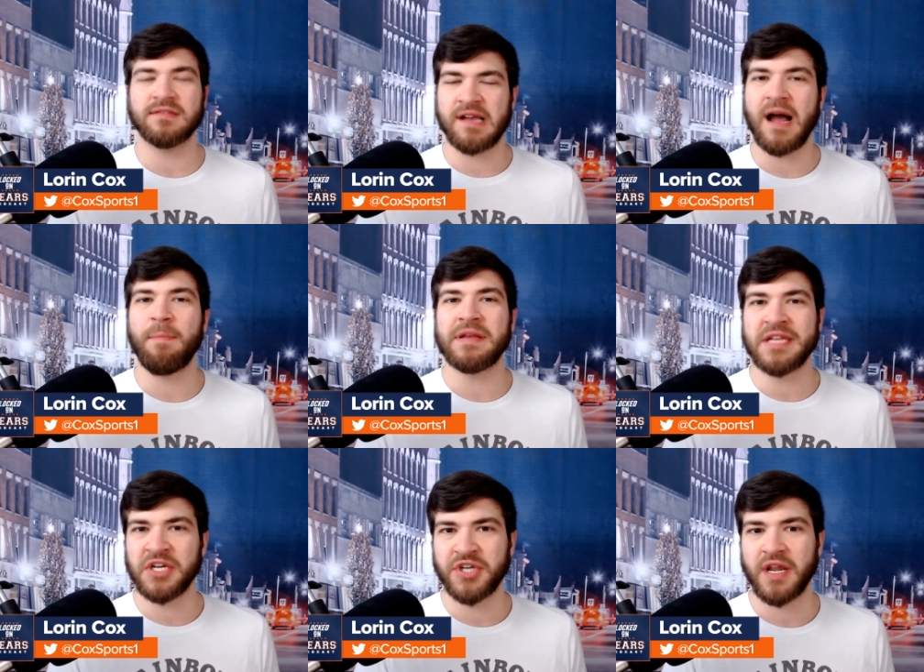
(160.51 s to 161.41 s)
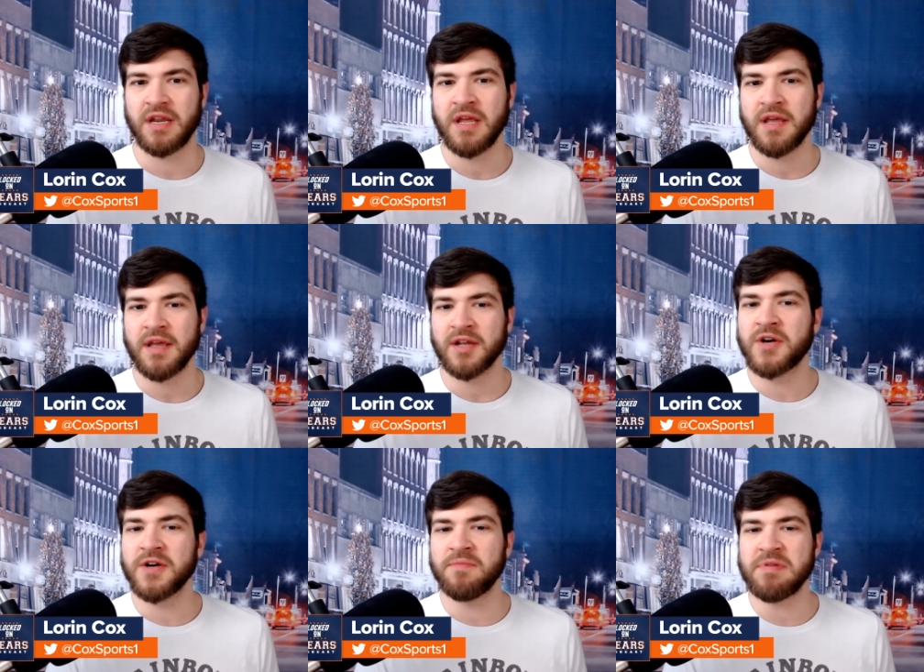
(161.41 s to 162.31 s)
competition
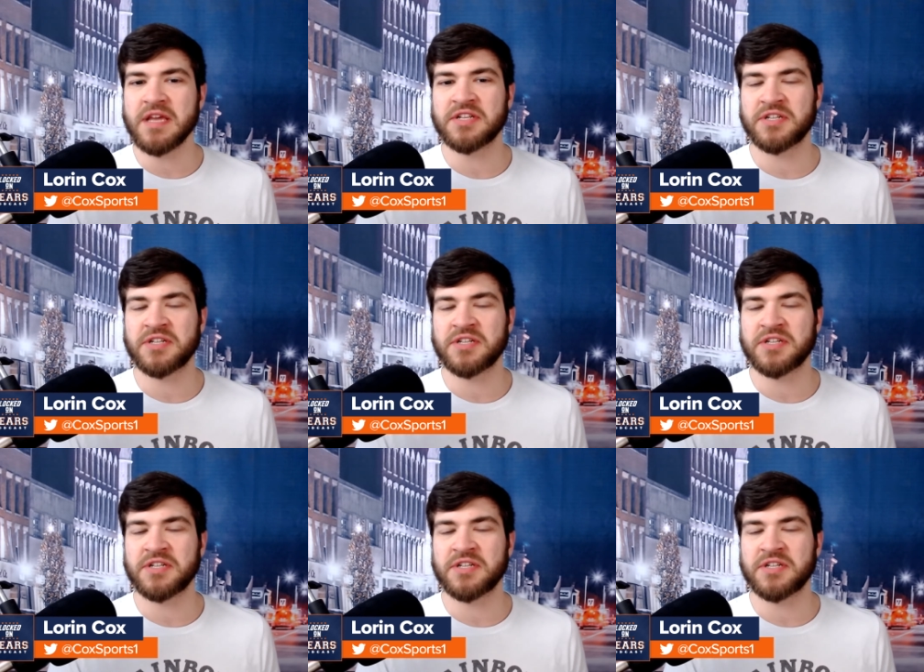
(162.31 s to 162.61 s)
could be a